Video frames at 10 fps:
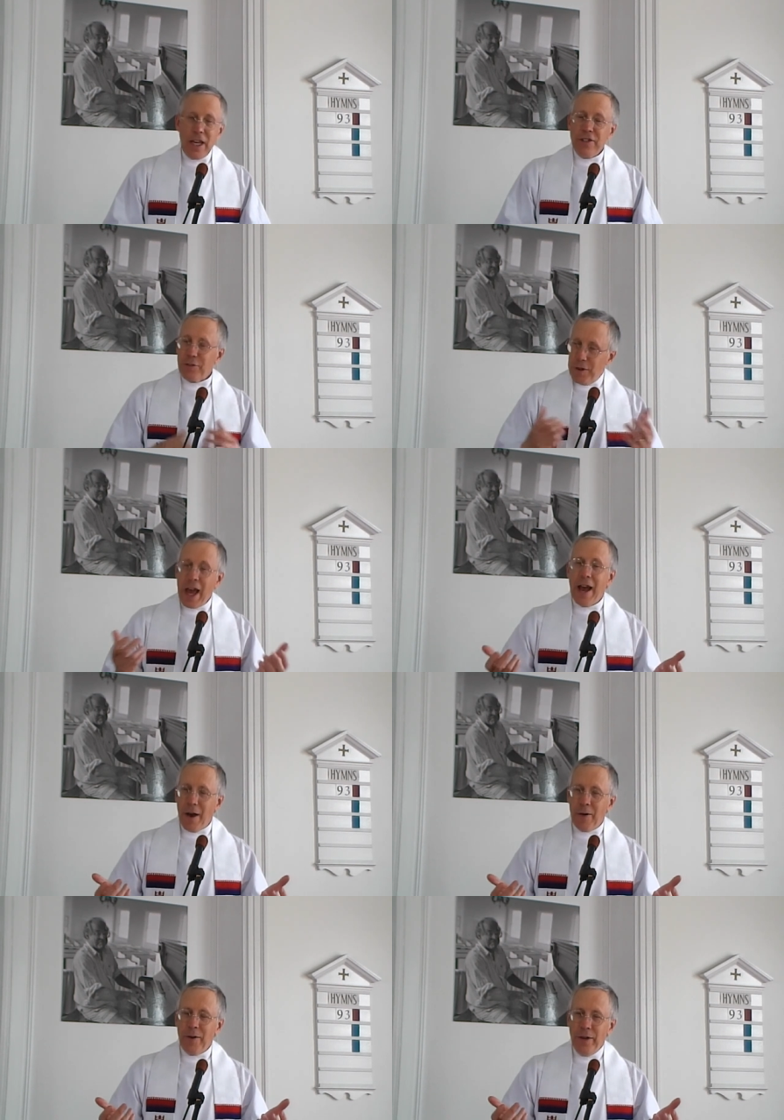So
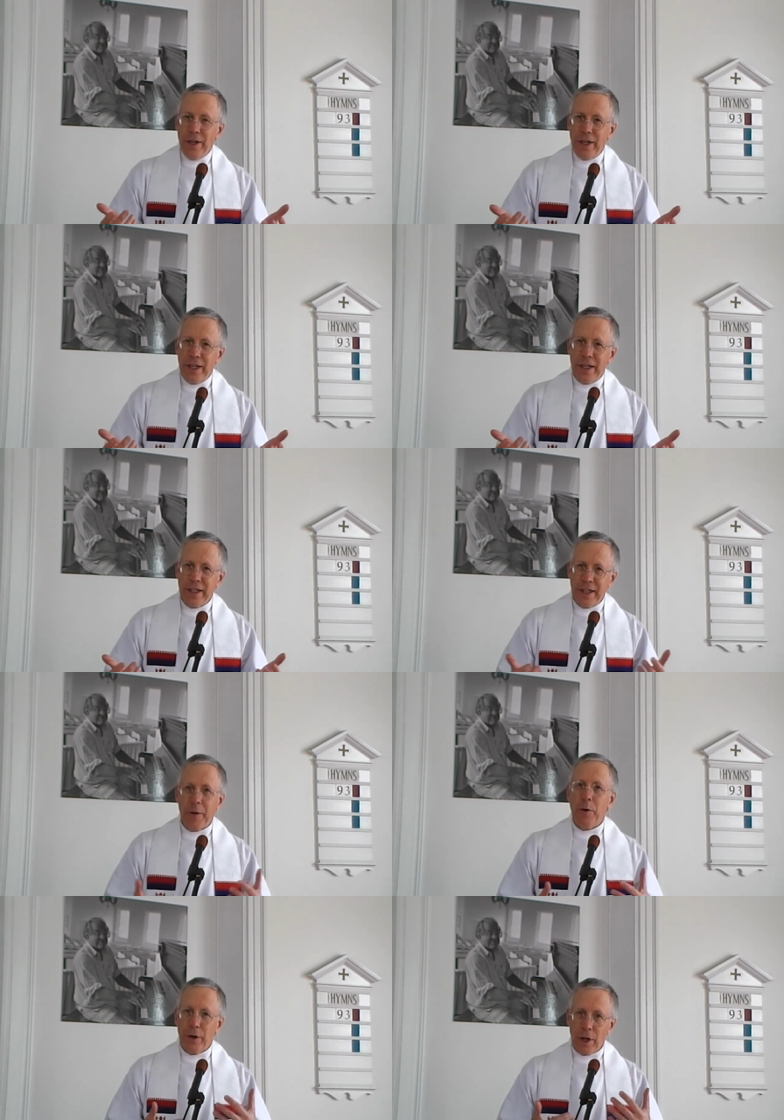now they
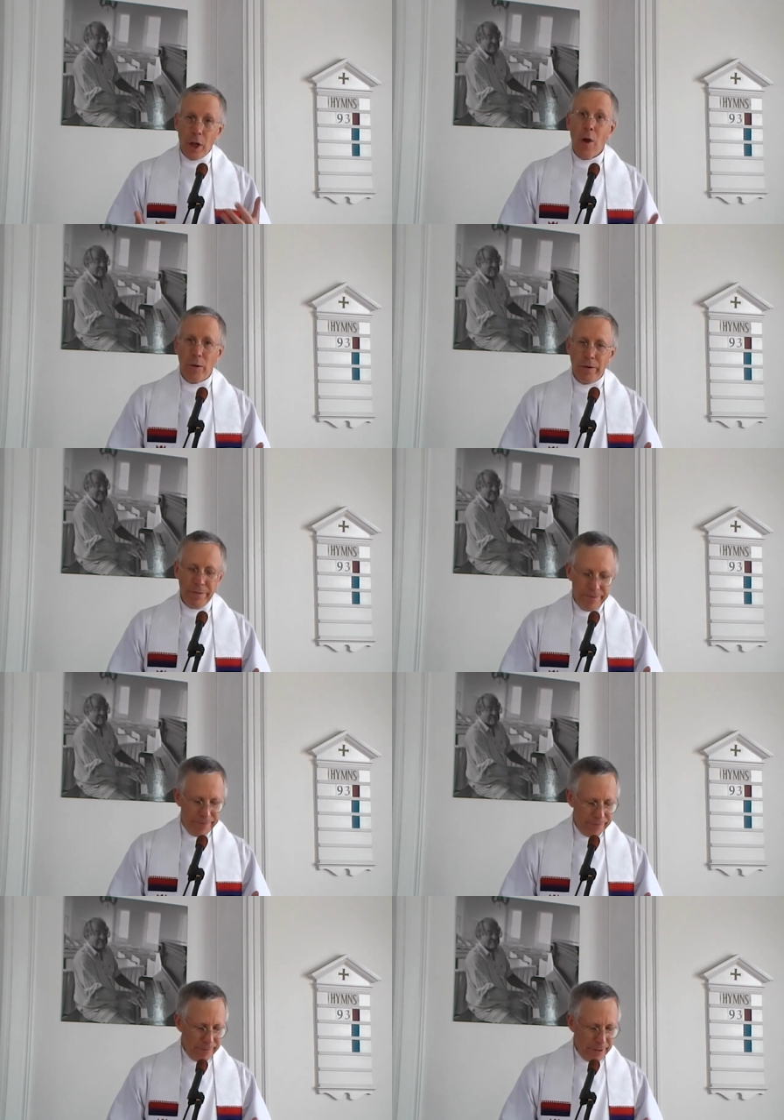were alone,
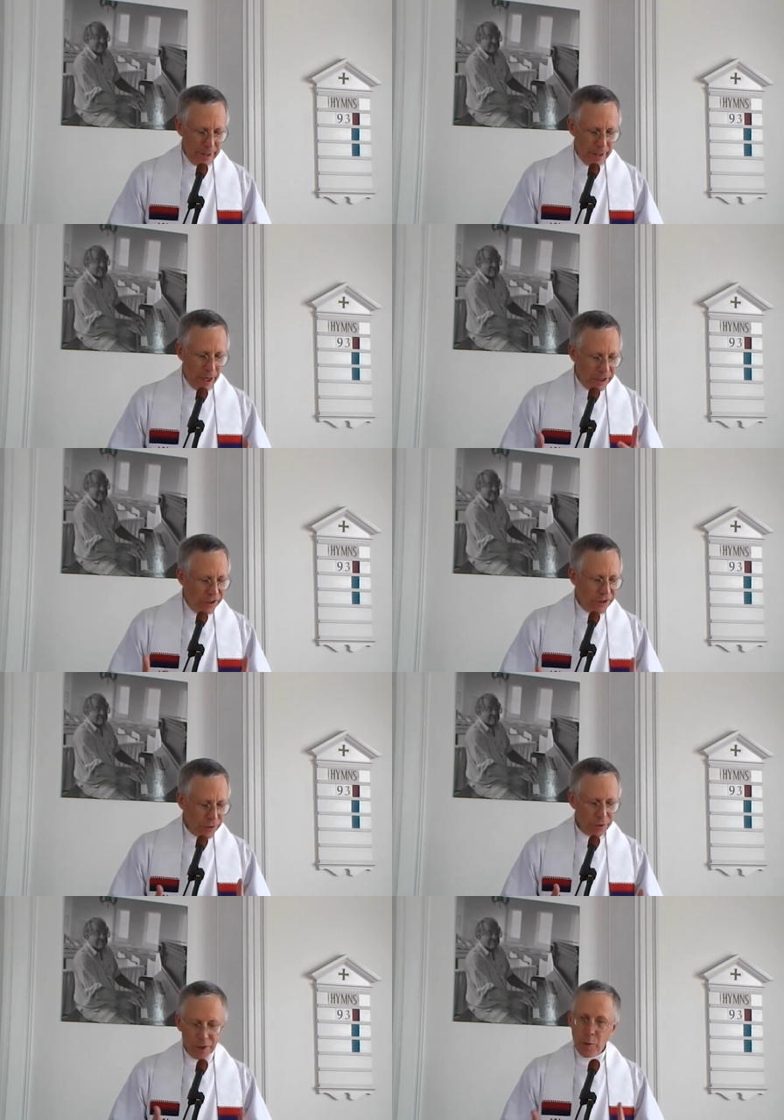
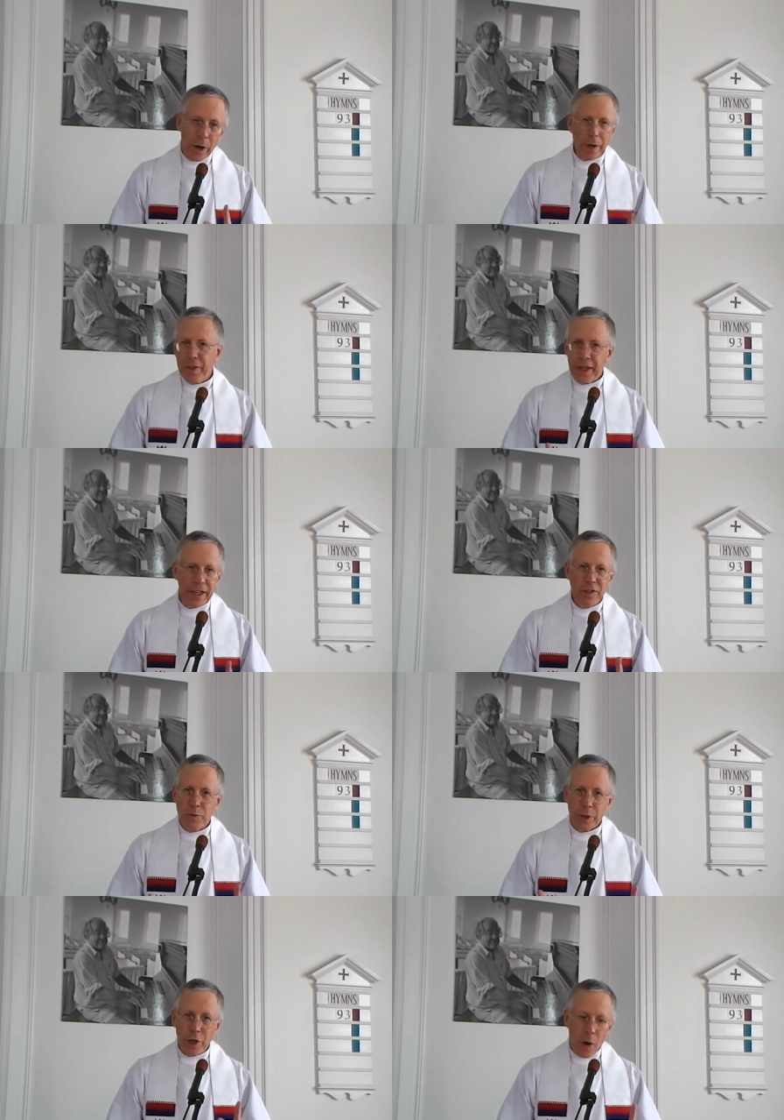uncertain where things
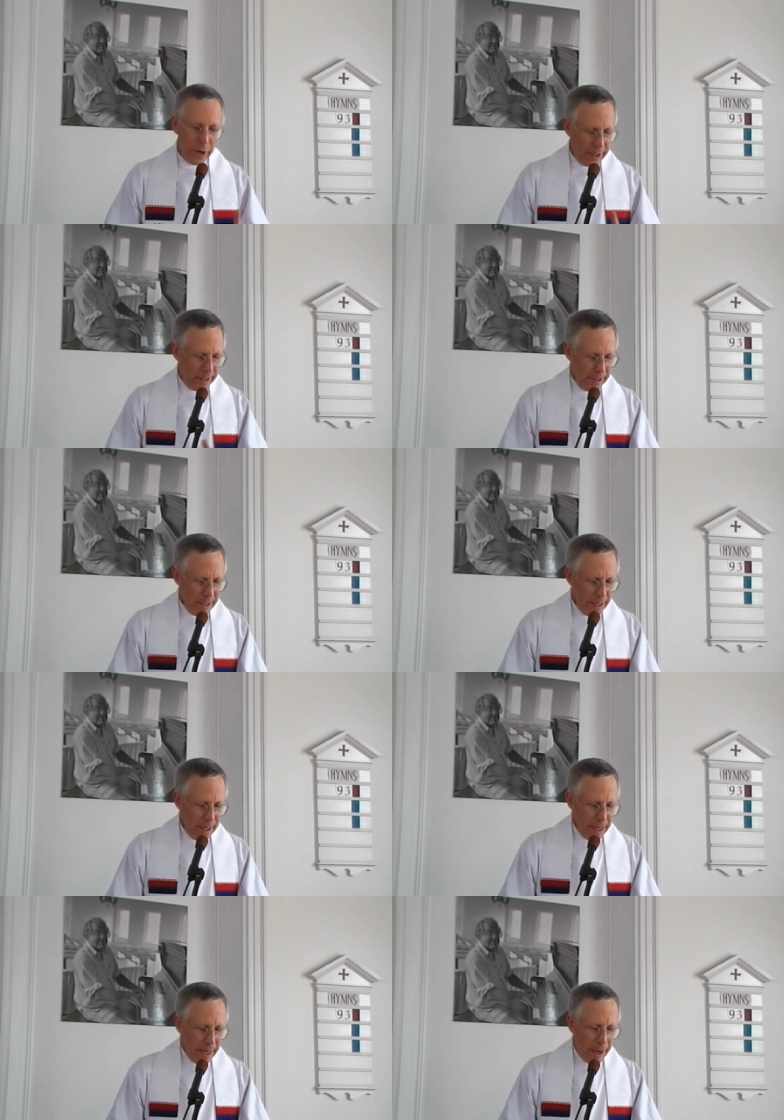were going
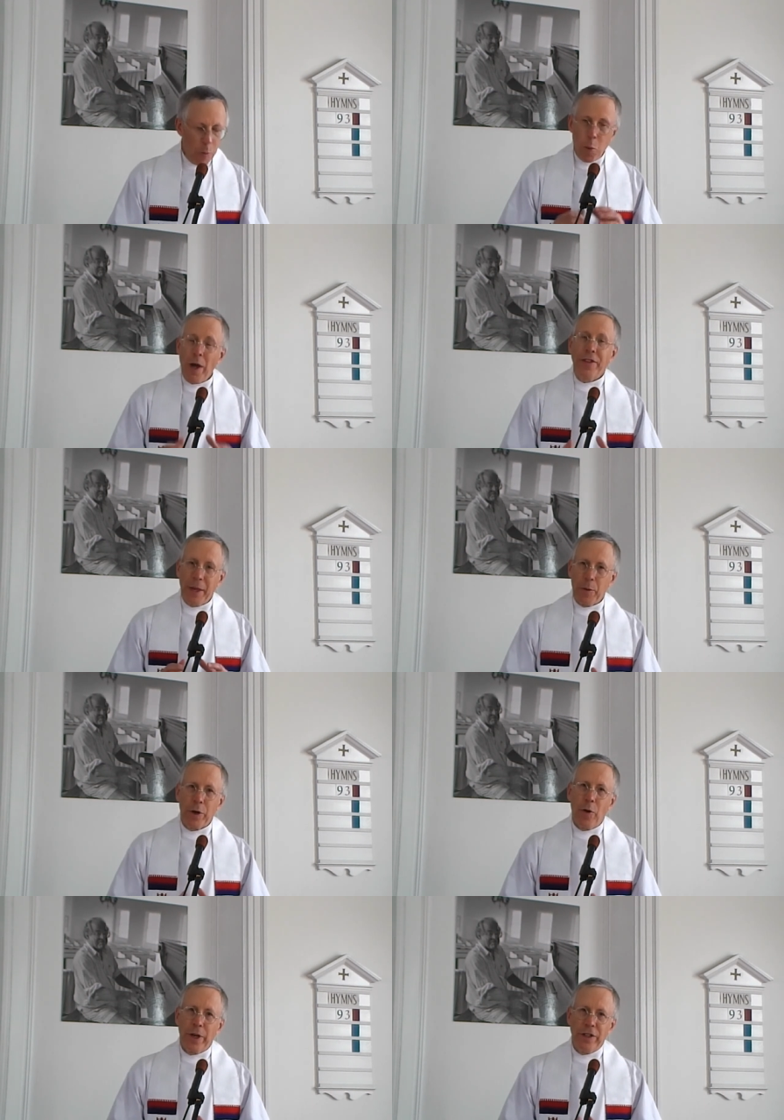and what they were
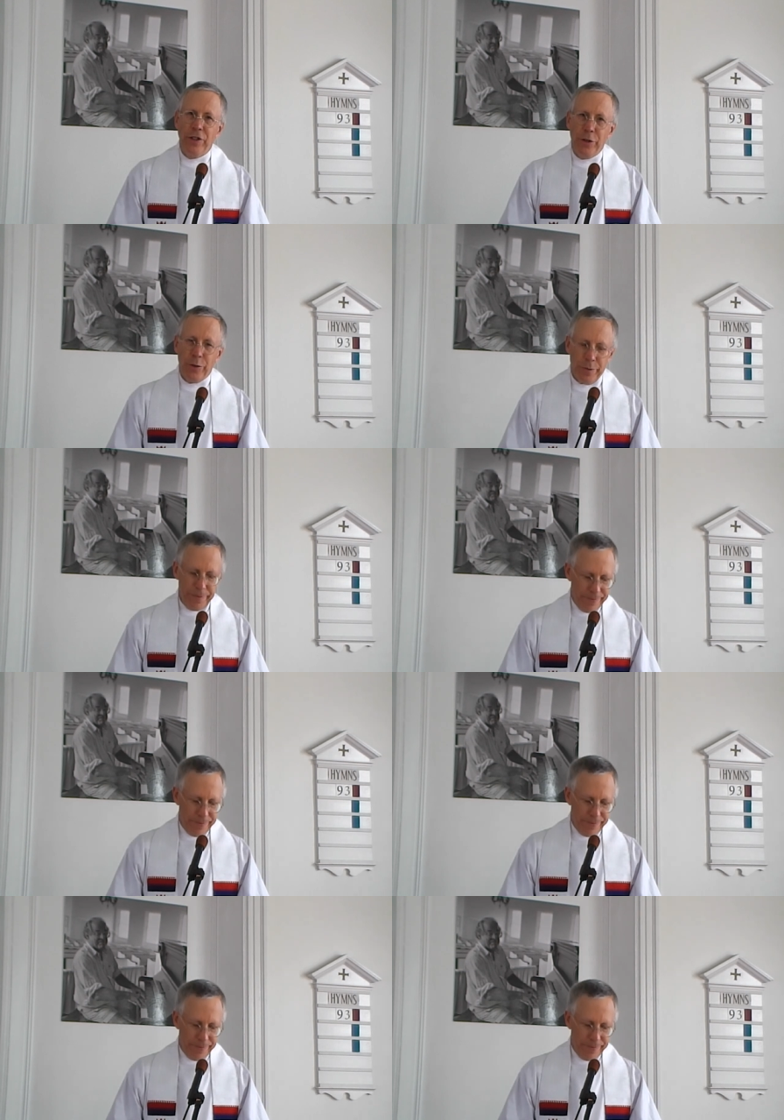going to do.